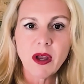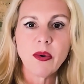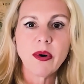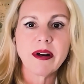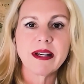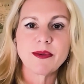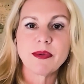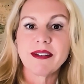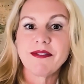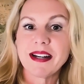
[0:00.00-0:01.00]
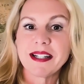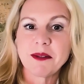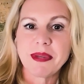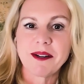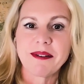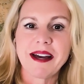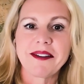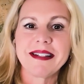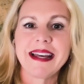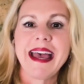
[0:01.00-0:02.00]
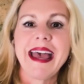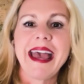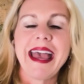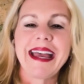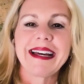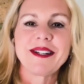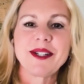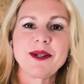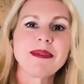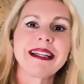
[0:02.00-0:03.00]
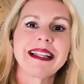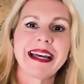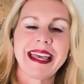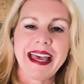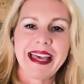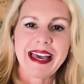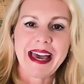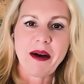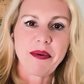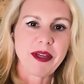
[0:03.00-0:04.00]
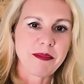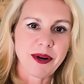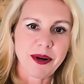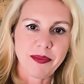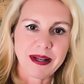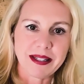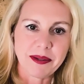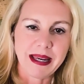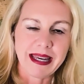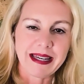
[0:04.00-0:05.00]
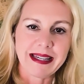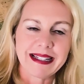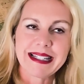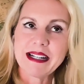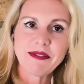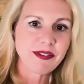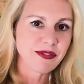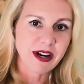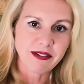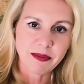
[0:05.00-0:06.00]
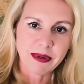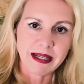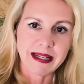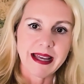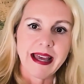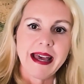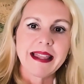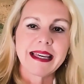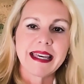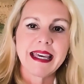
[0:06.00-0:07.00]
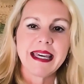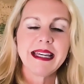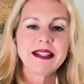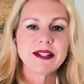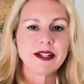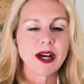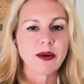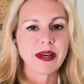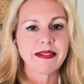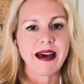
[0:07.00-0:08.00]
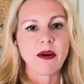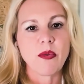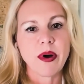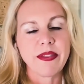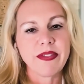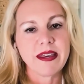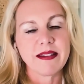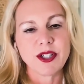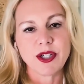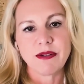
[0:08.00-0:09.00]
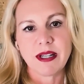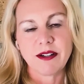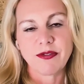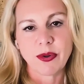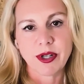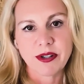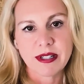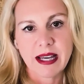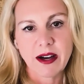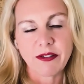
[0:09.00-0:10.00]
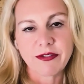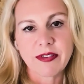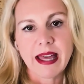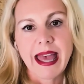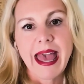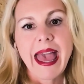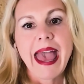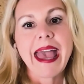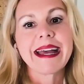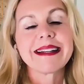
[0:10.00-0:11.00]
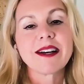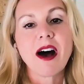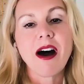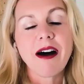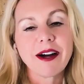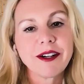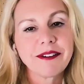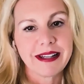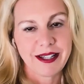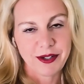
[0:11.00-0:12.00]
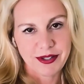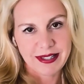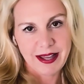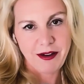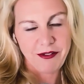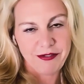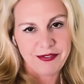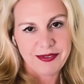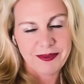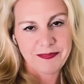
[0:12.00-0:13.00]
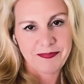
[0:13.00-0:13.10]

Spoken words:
or is really fun to be around, and you really like hanging out with him or her once a week. It's different for everyone. The key is knowing that one thing that you need for yourself and honoring yourself